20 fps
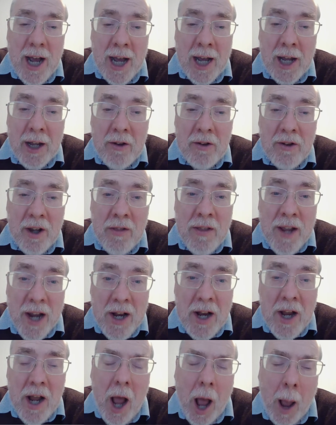and
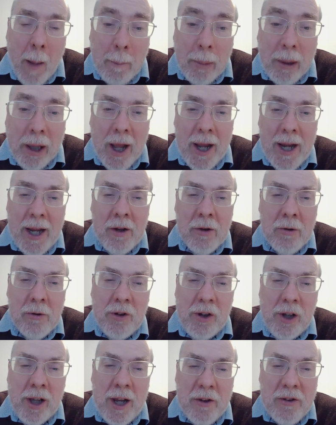then applying
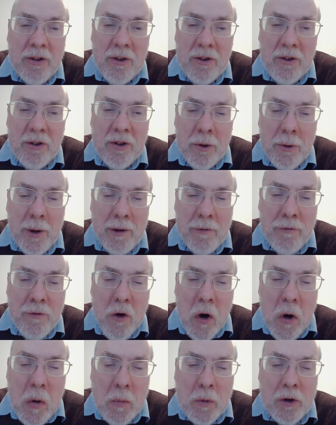those lessons going
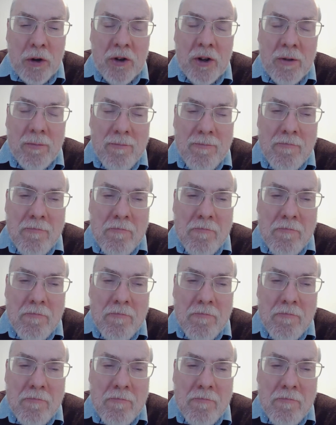forward.